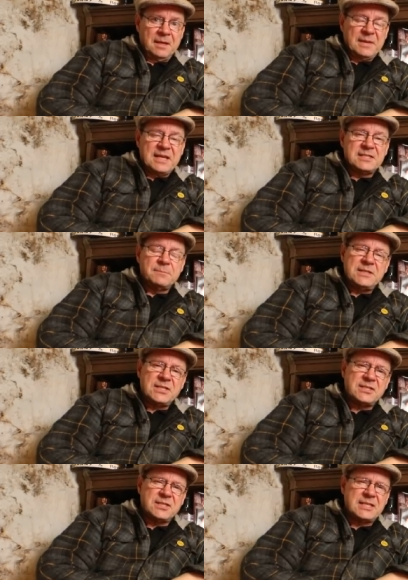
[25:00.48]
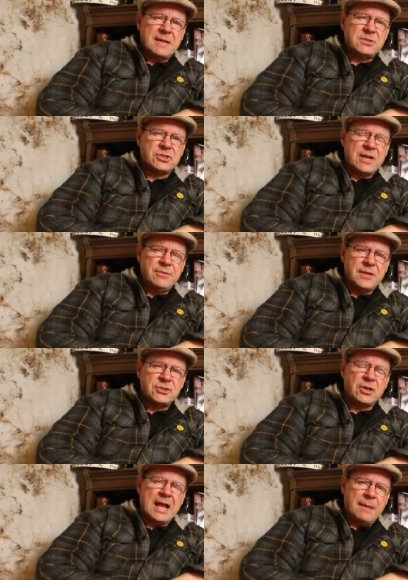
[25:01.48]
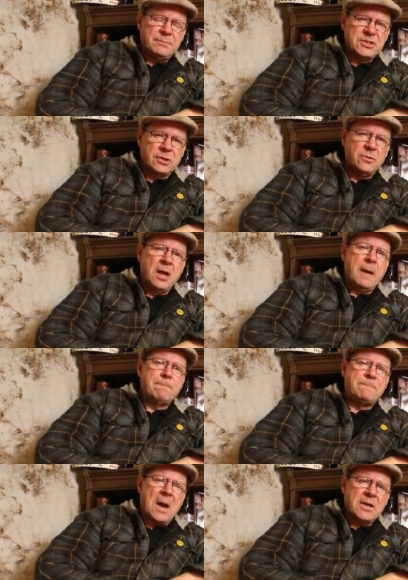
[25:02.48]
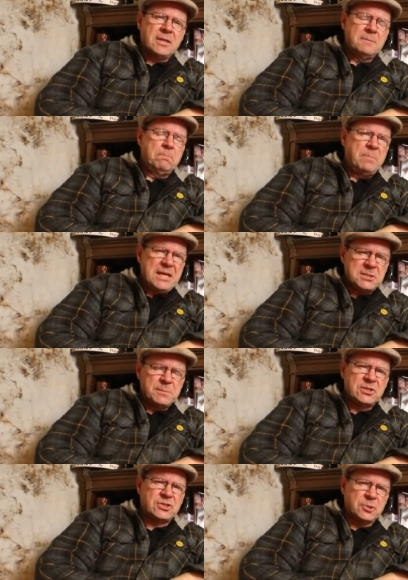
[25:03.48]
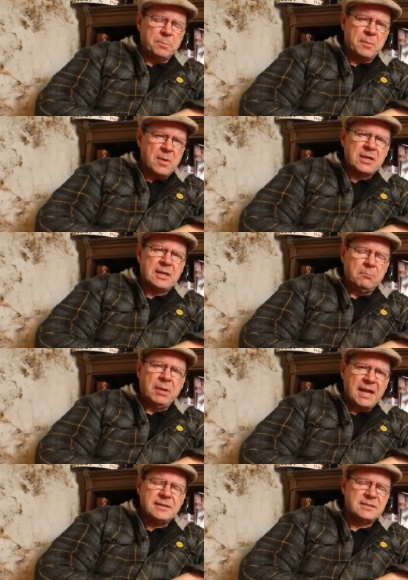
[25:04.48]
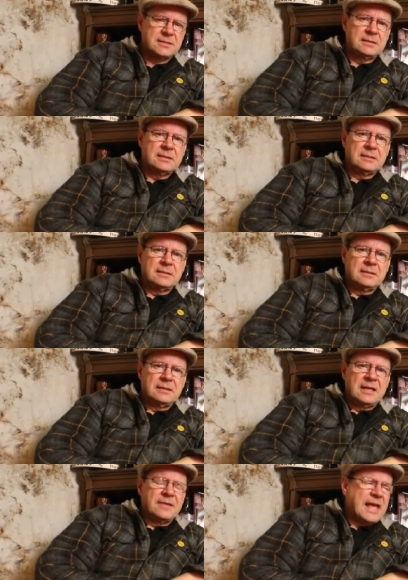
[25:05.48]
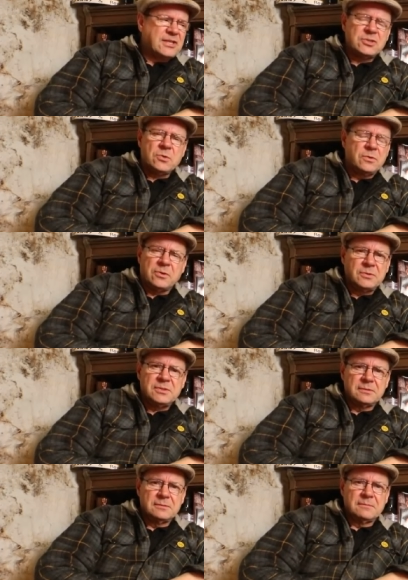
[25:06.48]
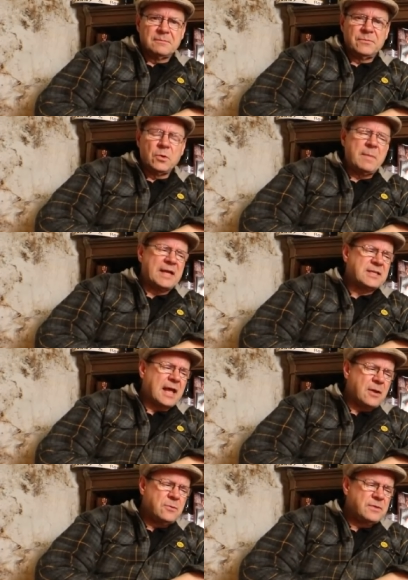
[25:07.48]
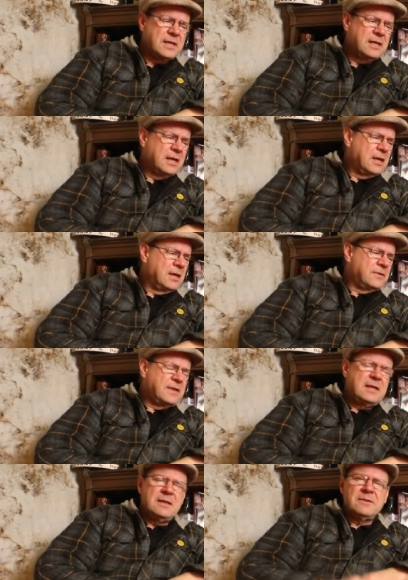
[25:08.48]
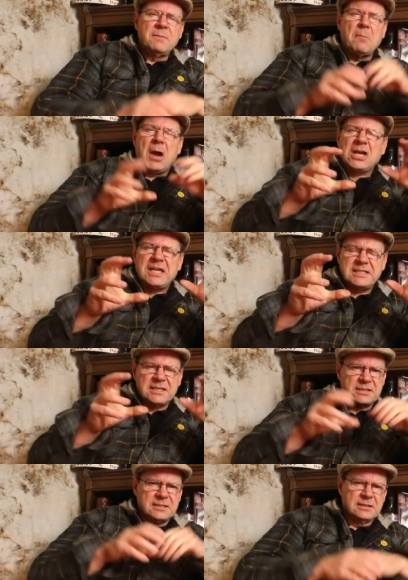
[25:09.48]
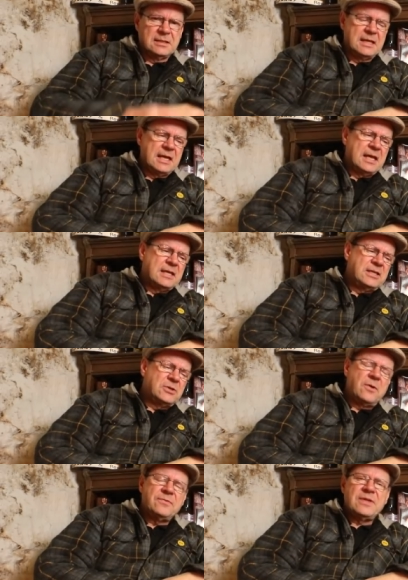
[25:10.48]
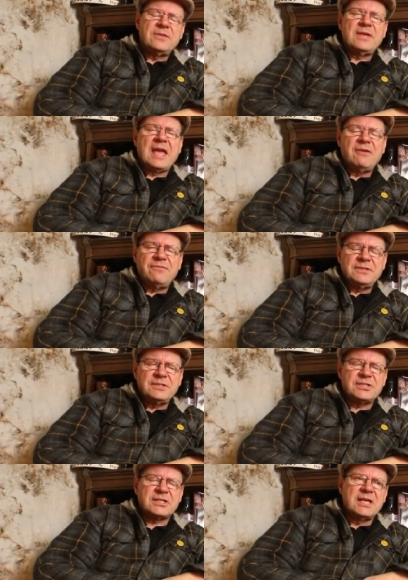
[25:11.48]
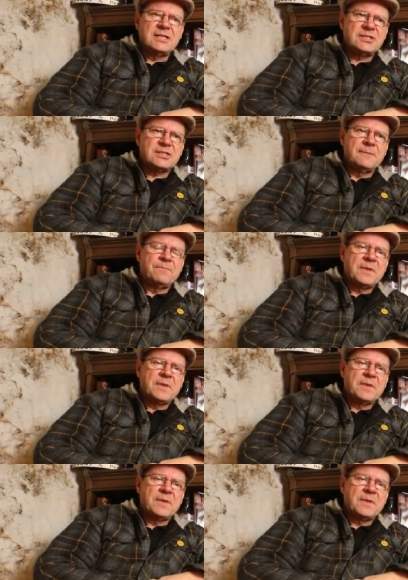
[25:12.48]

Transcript: because it means it's the same strength as your absolute bargain basement supermarket blend. And that's no good. No matter how they, they, they market it. You know, the, the evidence is